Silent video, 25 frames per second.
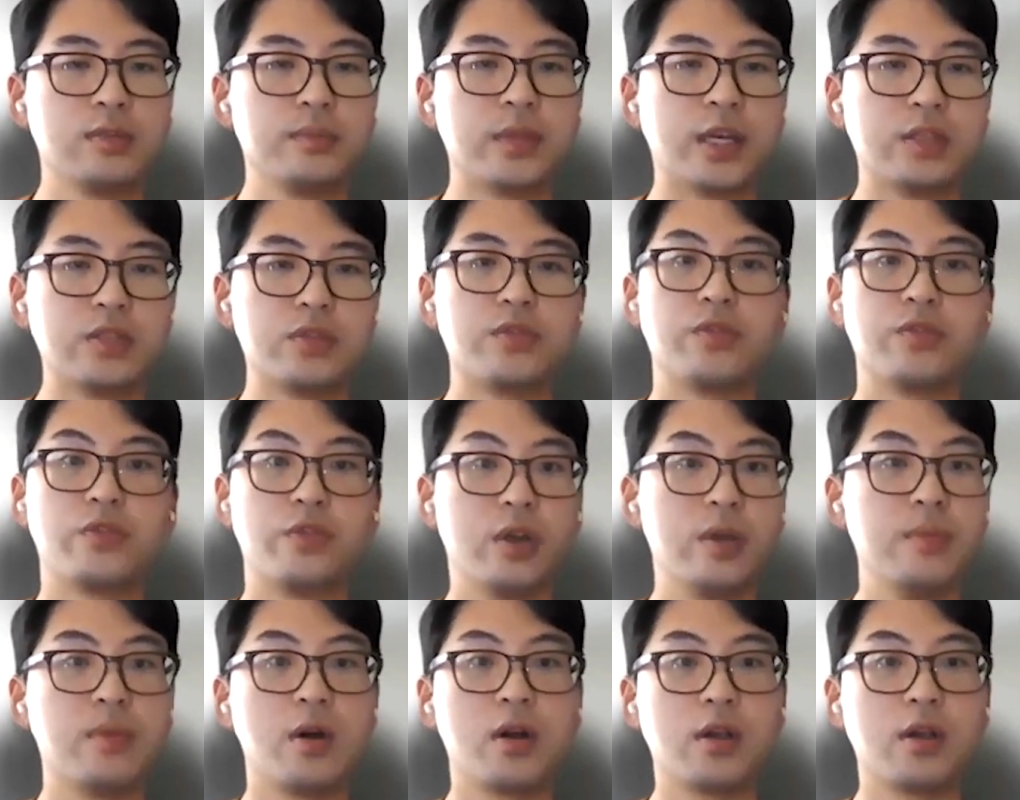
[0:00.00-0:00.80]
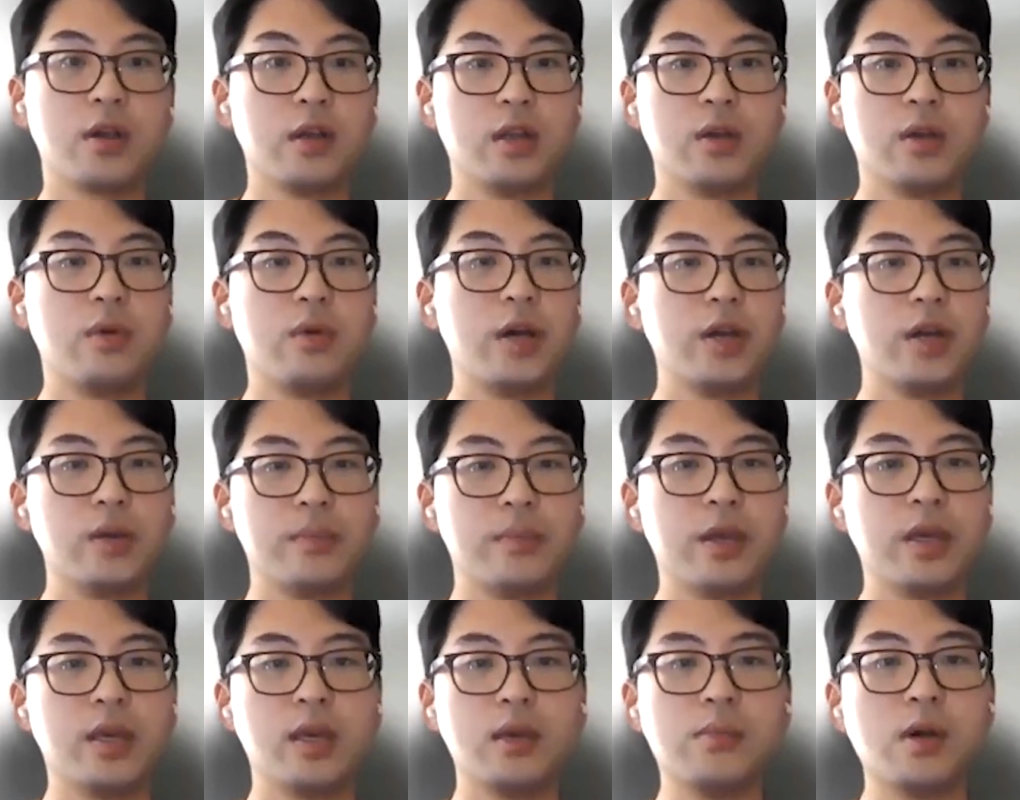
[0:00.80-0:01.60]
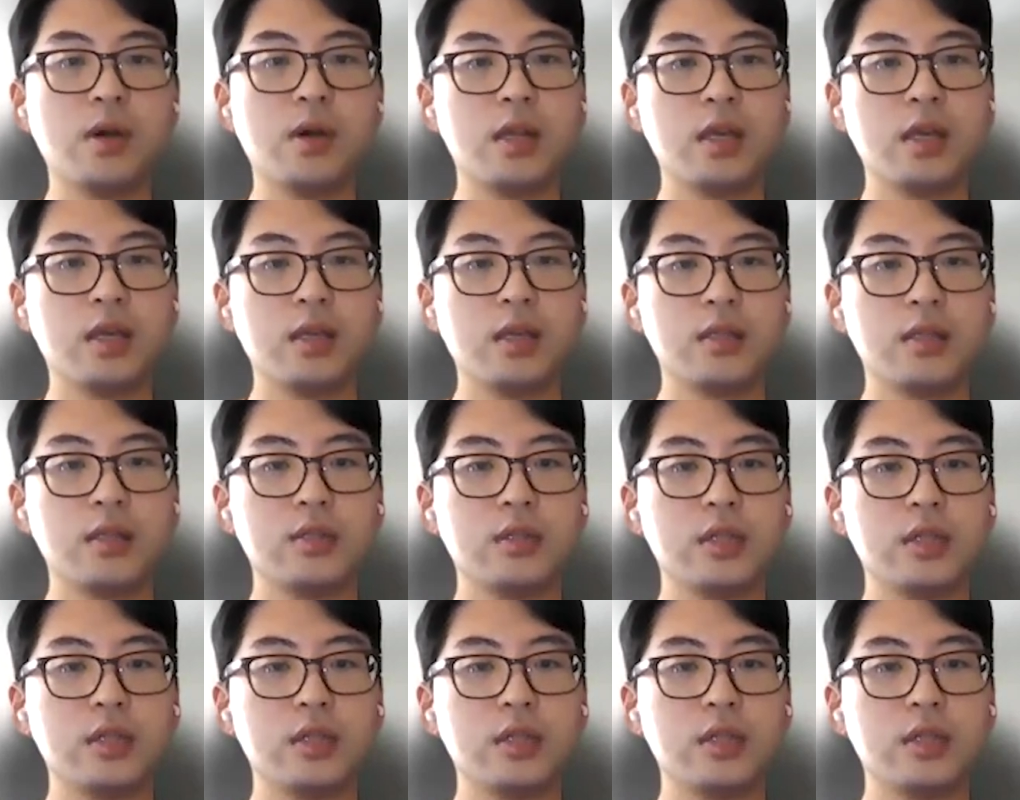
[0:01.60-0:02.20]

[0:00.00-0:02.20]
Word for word: that's free marketing while you're making money.